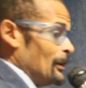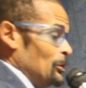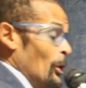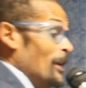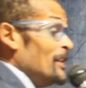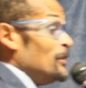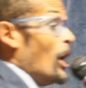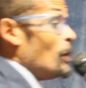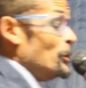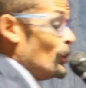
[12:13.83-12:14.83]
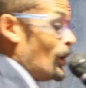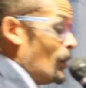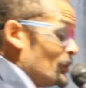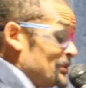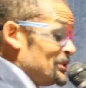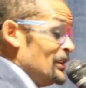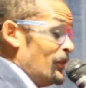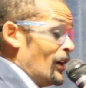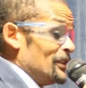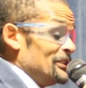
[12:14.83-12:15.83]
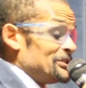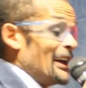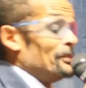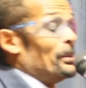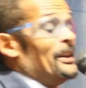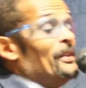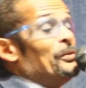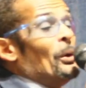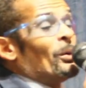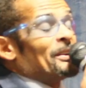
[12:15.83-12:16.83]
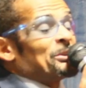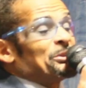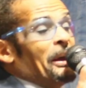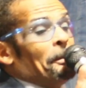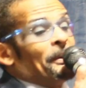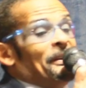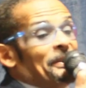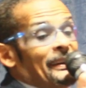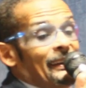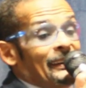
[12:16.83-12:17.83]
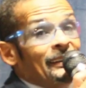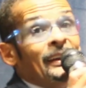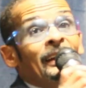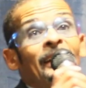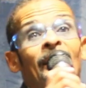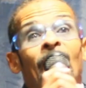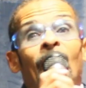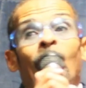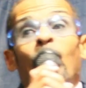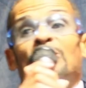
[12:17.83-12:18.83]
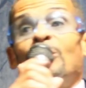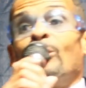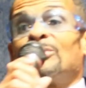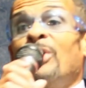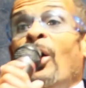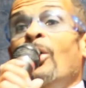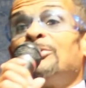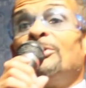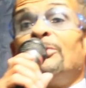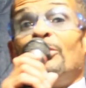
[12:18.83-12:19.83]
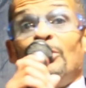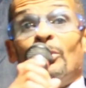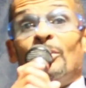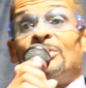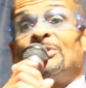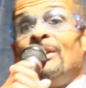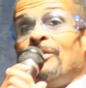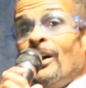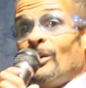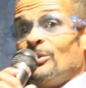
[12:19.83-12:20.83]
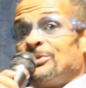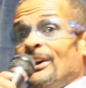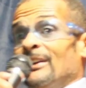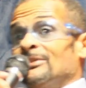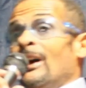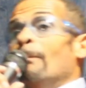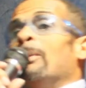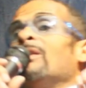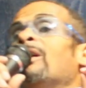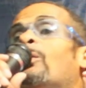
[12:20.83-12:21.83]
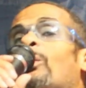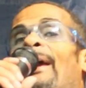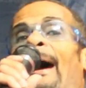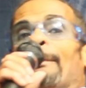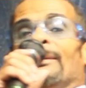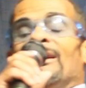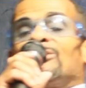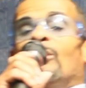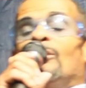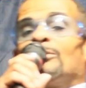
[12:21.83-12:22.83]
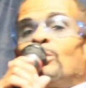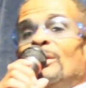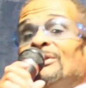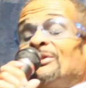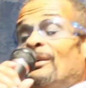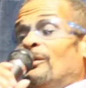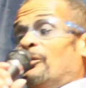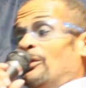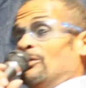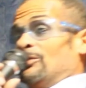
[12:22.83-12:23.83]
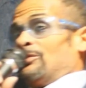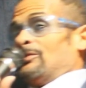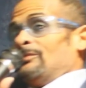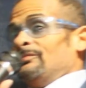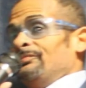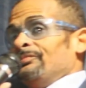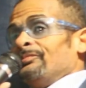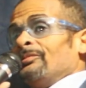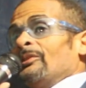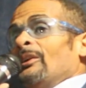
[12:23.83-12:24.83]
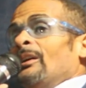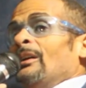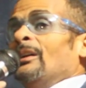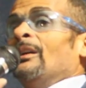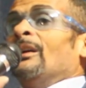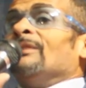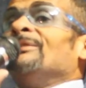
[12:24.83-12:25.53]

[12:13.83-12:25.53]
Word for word: you didn't know you were going to receive all these things, but if you would have simply did what you were told to do, you would receive all those things. But look what happened. Let's go to the 27th verse.